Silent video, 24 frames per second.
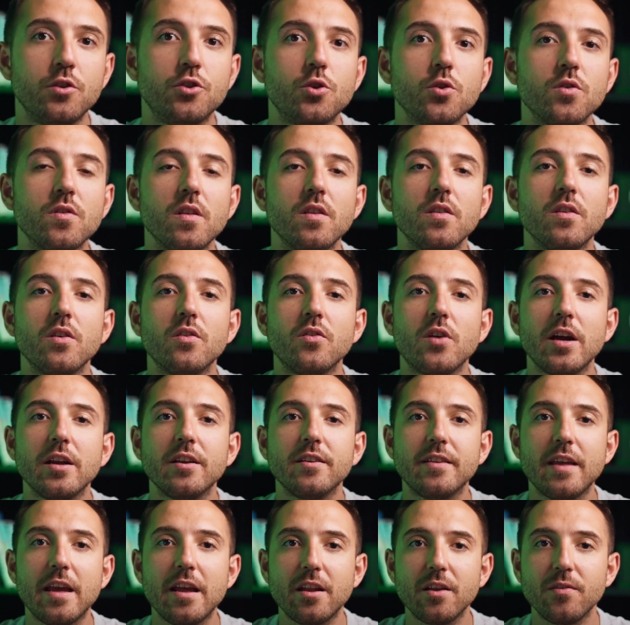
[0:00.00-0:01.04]
choosing the right
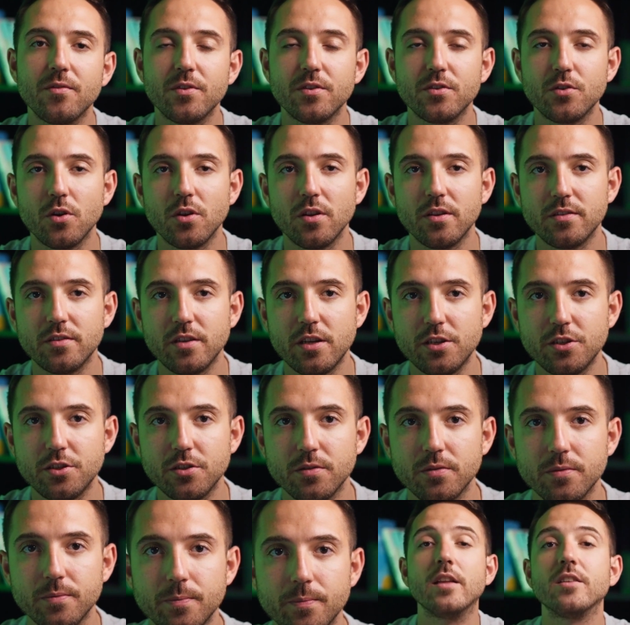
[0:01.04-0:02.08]
data
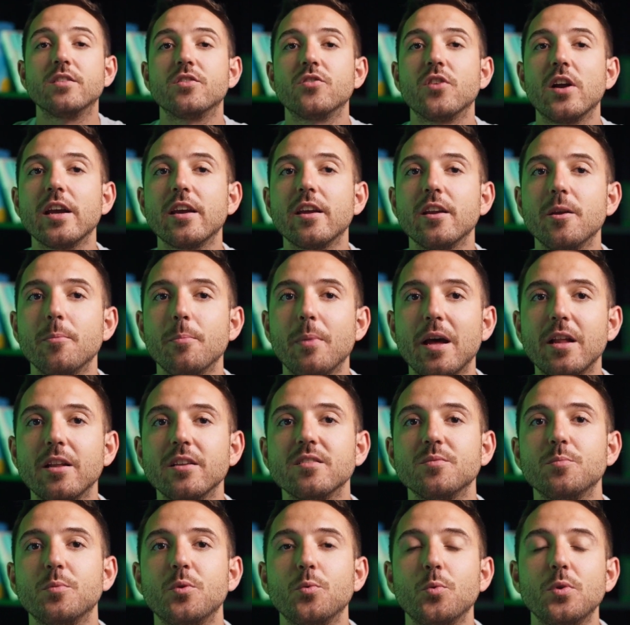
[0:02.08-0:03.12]
visualization, and striking a balance
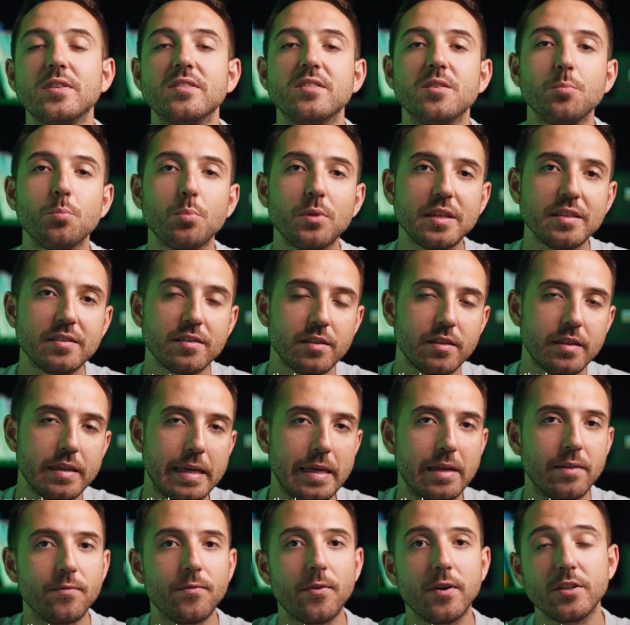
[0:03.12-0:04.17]
between simplicity
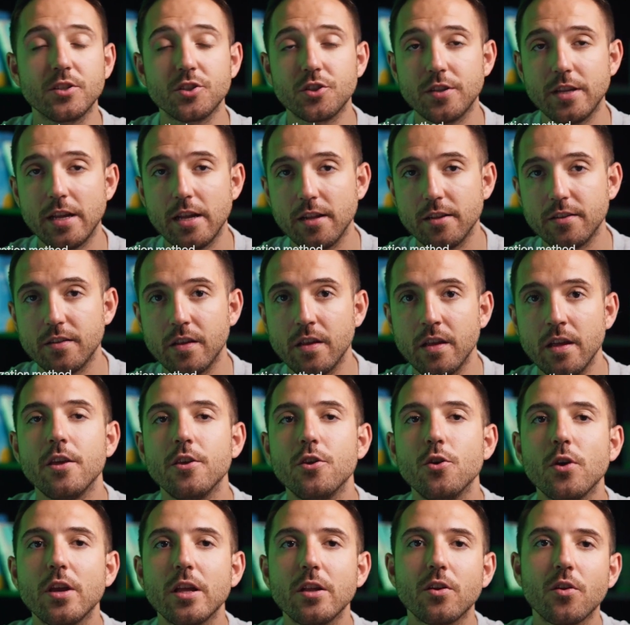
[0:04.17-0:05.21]
and functionality, you
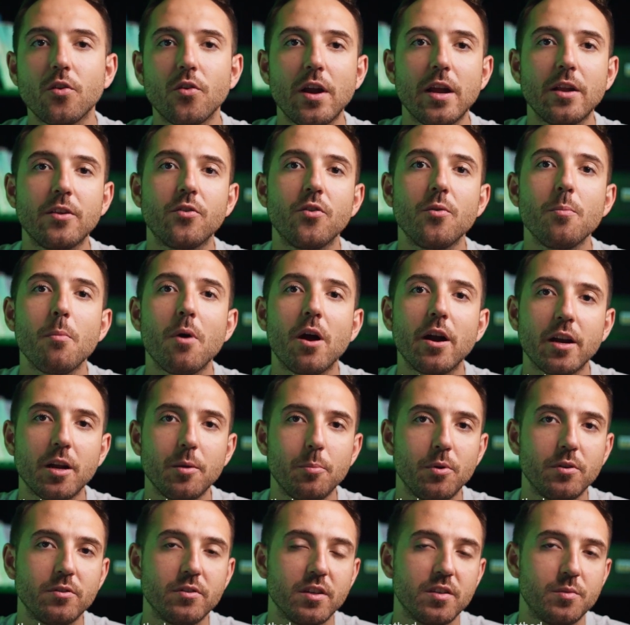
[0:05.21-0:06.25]
can create
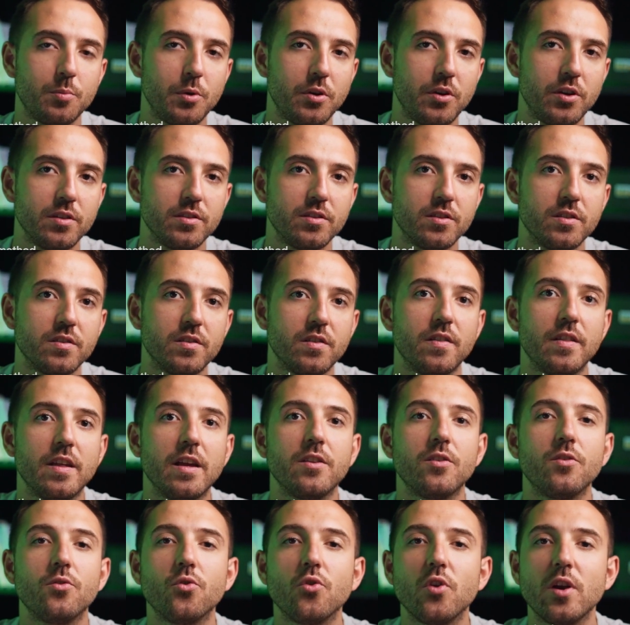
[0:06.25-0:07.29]
remarkable experiences that
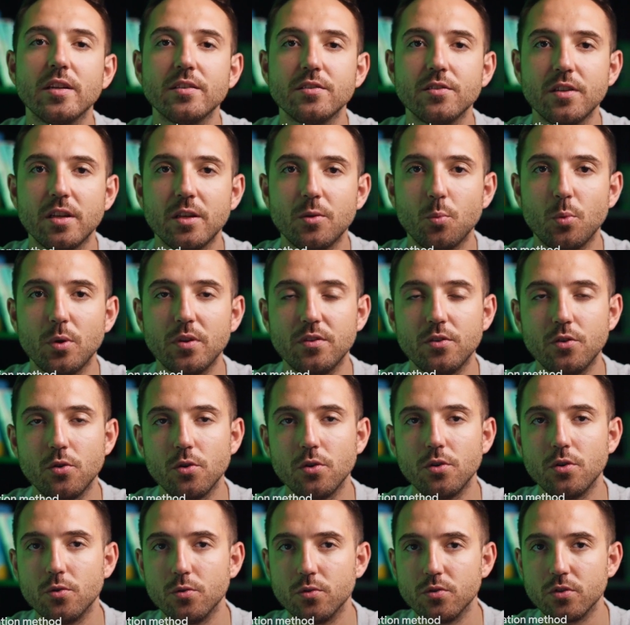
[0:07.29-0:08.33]
resonate with your
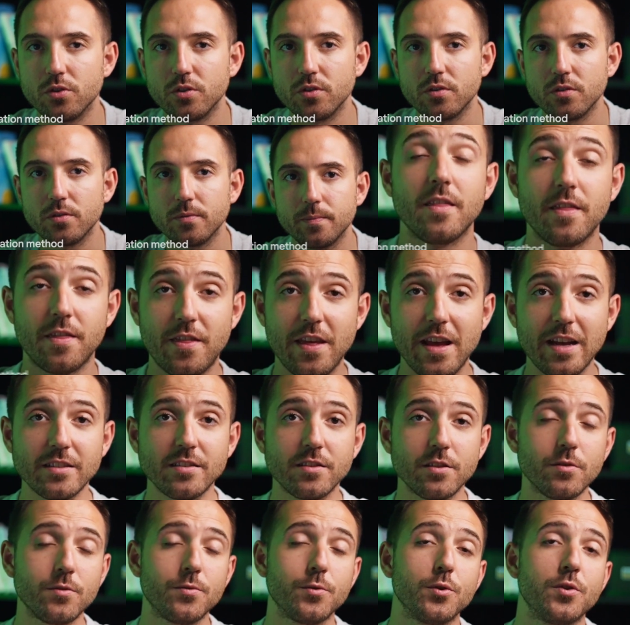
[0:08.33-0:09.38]
users. That's
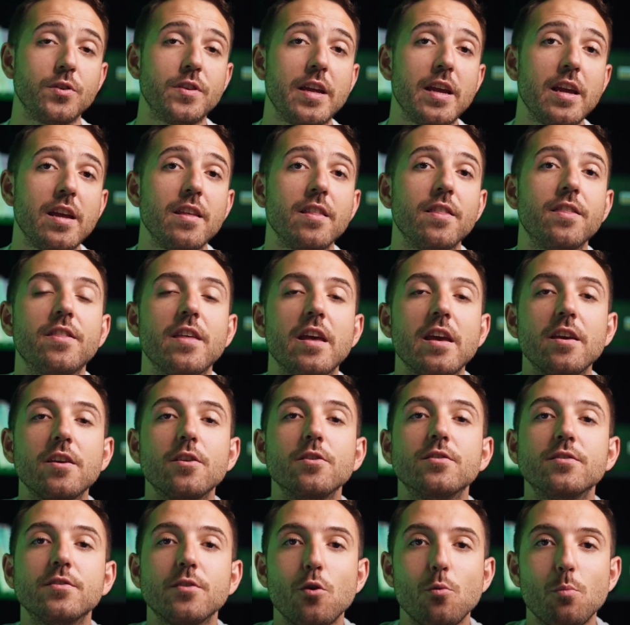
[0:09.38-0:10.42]
all for today. Thank you
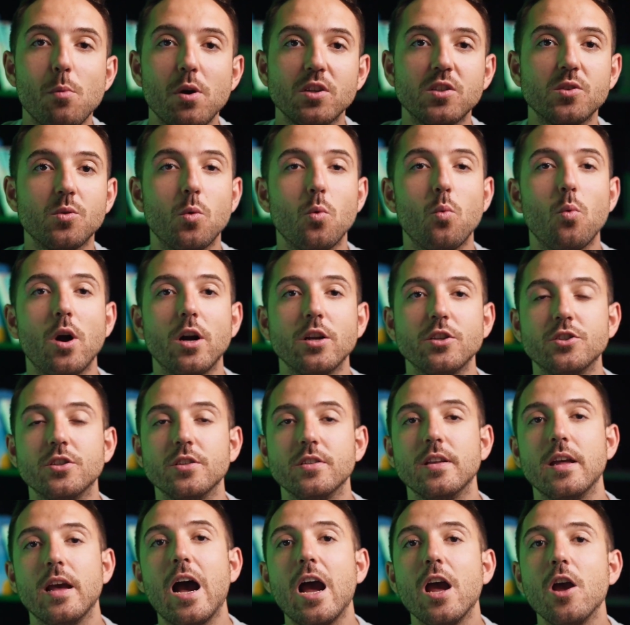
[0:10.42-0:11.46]
so much for watching.
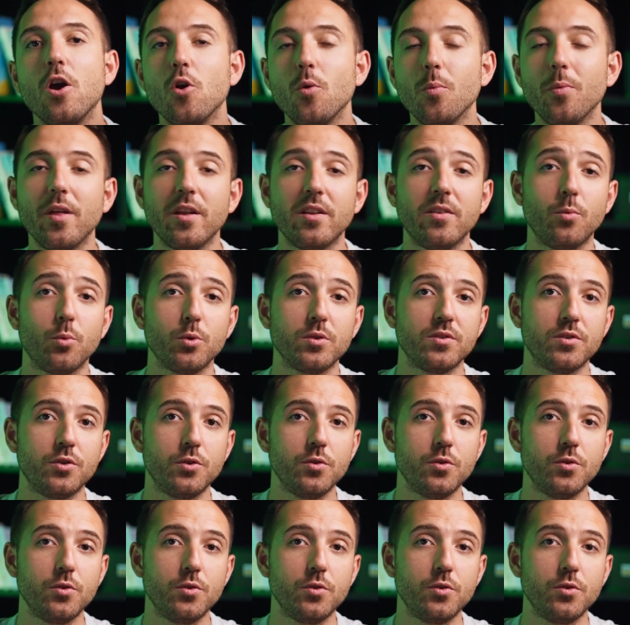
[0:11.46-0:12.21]
I hope that it was